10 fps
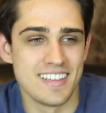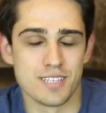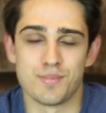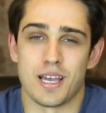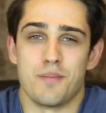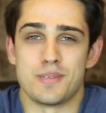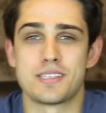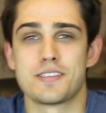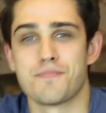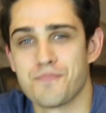
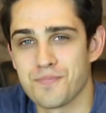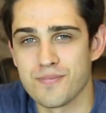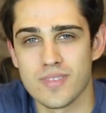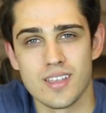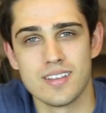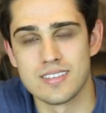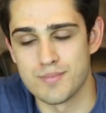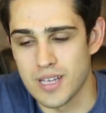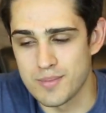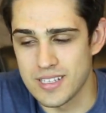sometimes
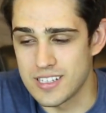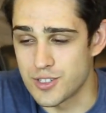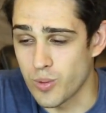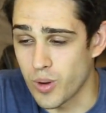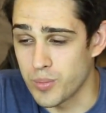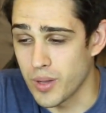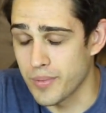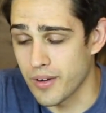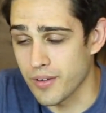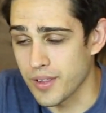they just don't want to be up
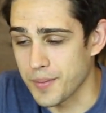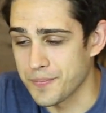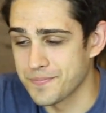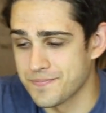that early.